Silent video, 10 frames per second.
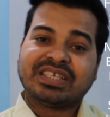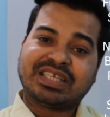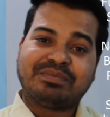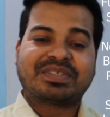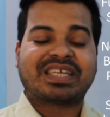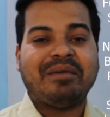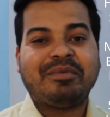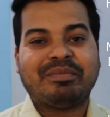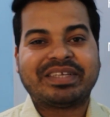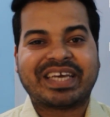
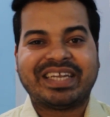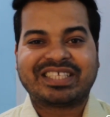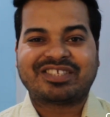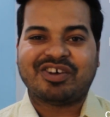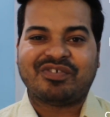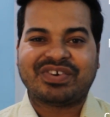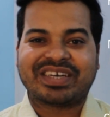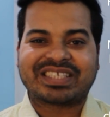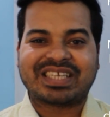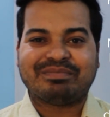Subscribe to my channel Software
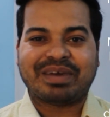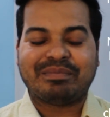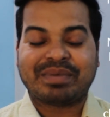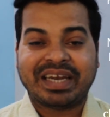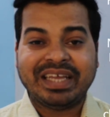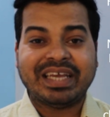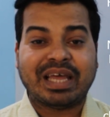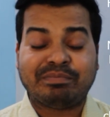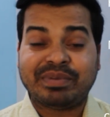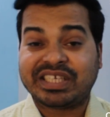Testing by MKT,
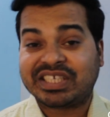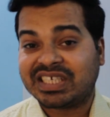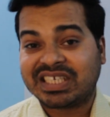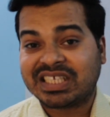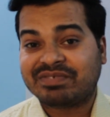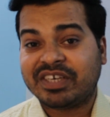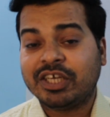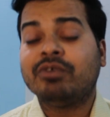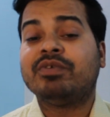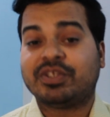and please share this
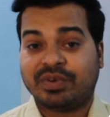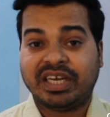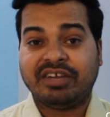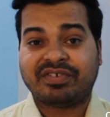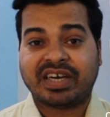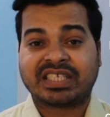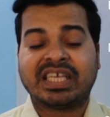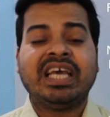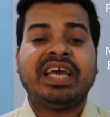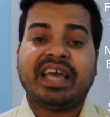video with your needy
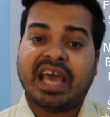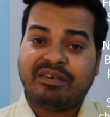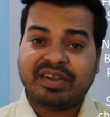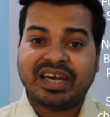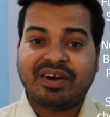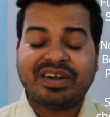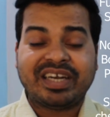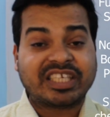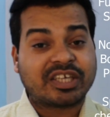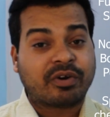friends. Have any doubt?
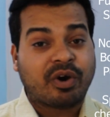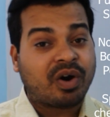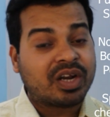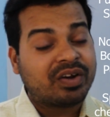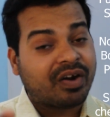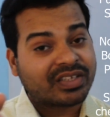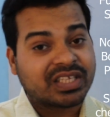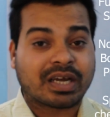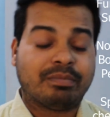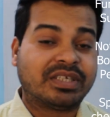List out all your doubts in
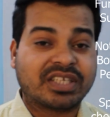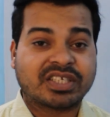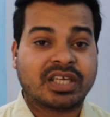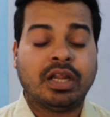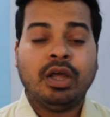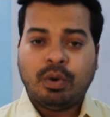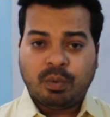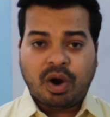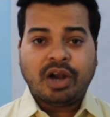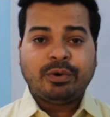the comment section.
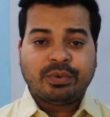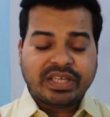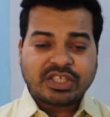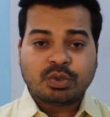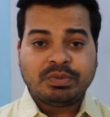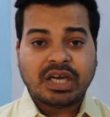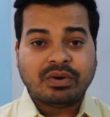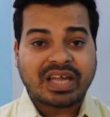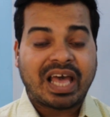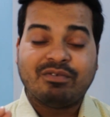Want to reach to me
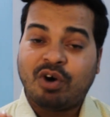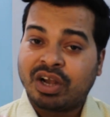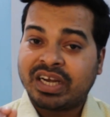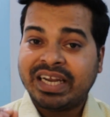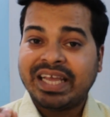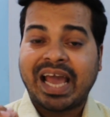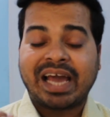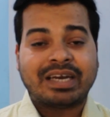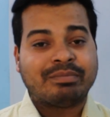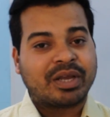out? I have already
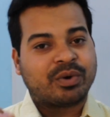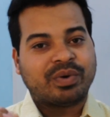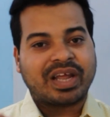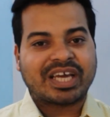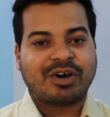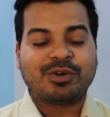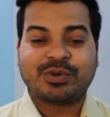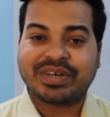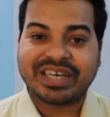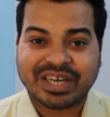added my Quora account,
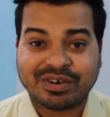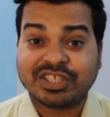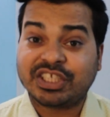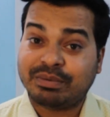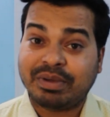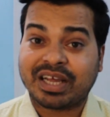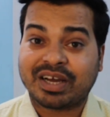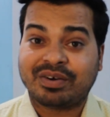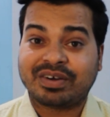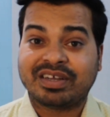Twitter account, Gmail
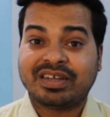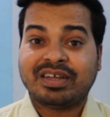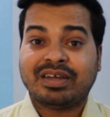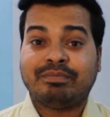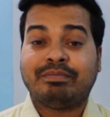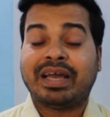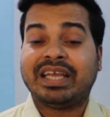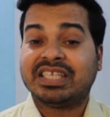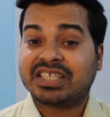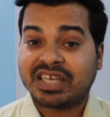account, my
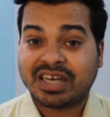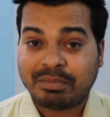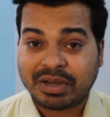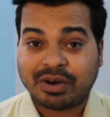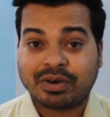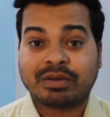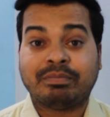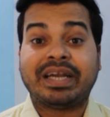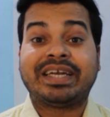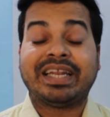Instagram account,
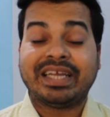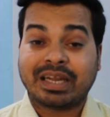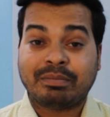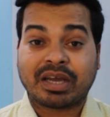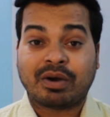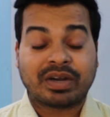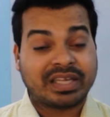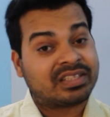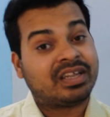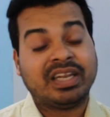my Telegram
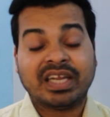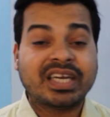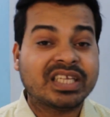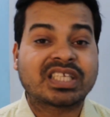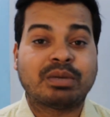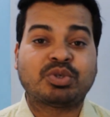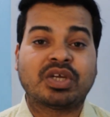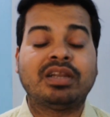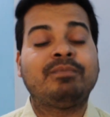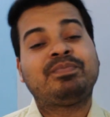account in the link
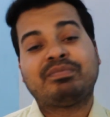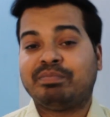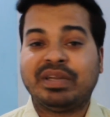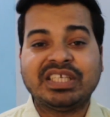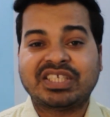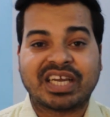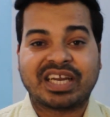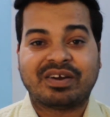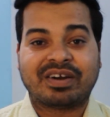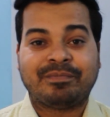description. Please check
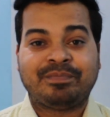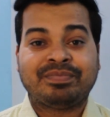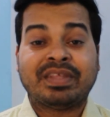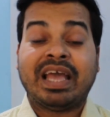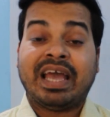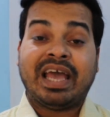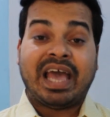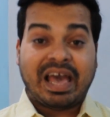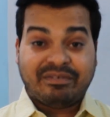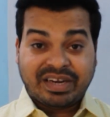it out.
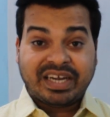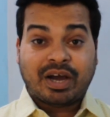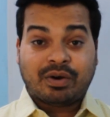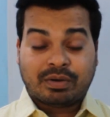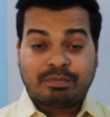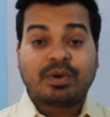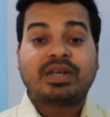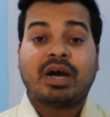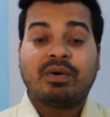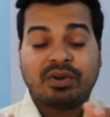Have any doubt?
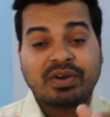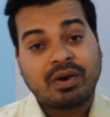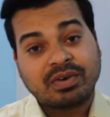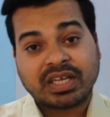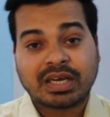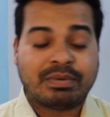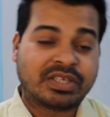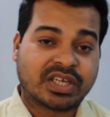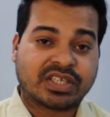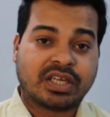Put out your doubt in the
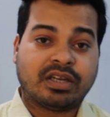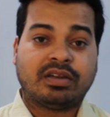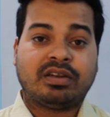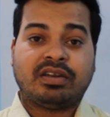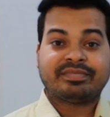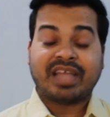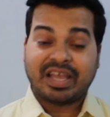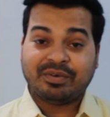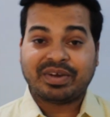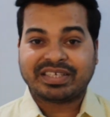comment section.
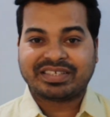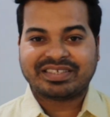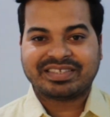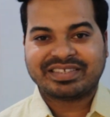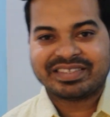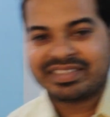Thank you guys.